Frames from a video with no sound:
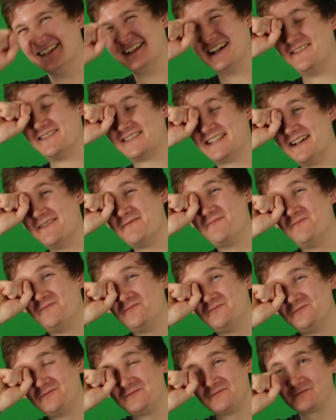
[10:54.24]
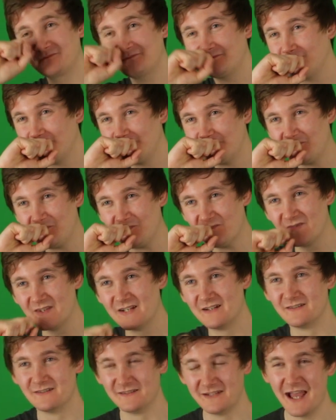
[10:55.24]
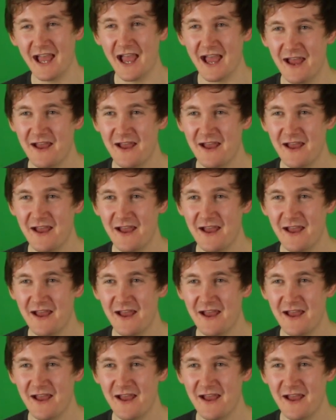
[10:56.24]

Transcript: It's because he'll bring the propane, isn't it?